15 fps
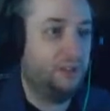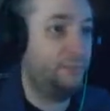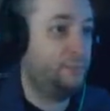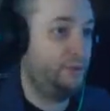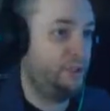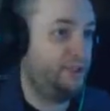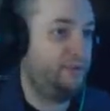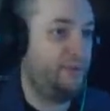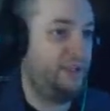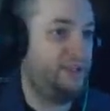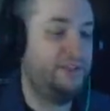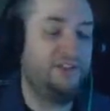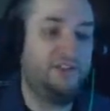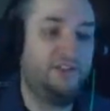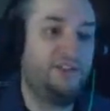Believe me,
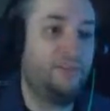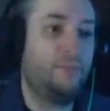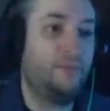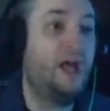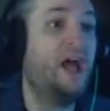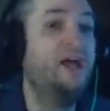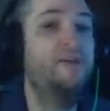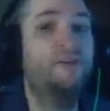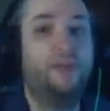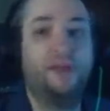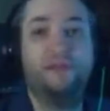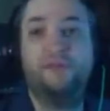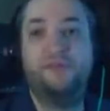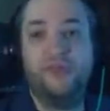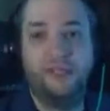this is something I've
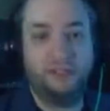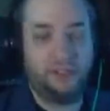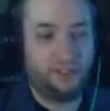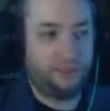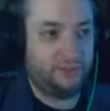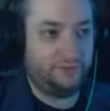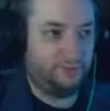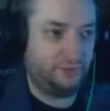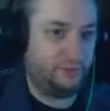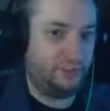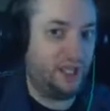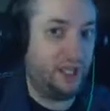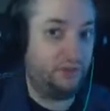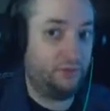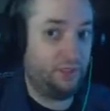been thinking of a
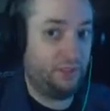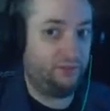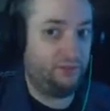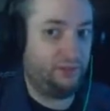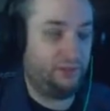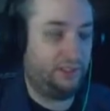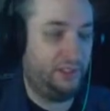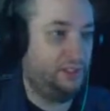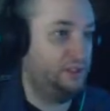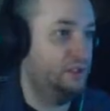lot recently.